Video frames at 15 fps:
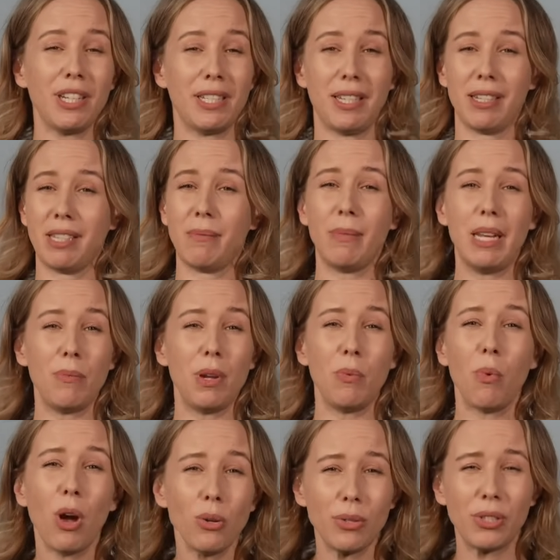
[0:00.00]
It doesn't mean we
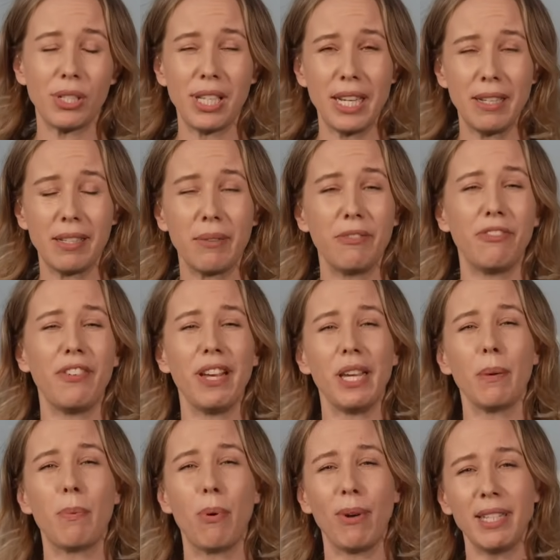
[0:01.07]
won't see some
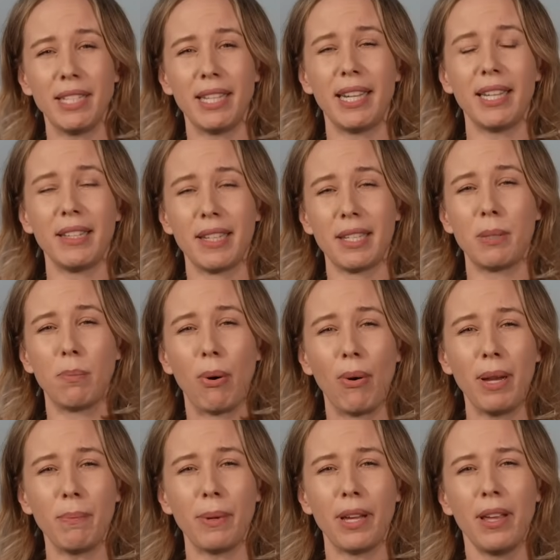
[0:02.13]
finger pointing at this
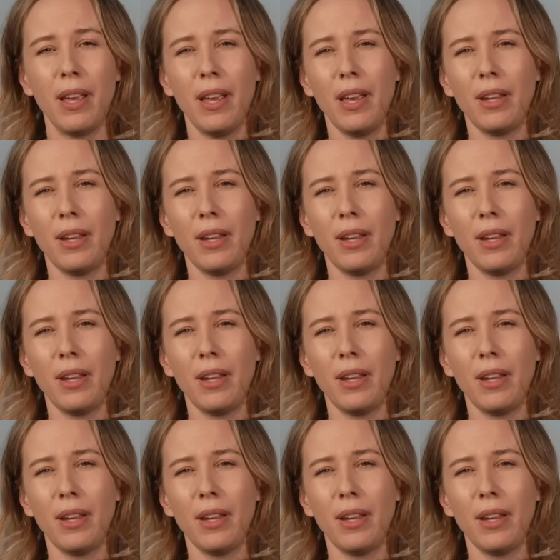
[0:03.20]
point, but,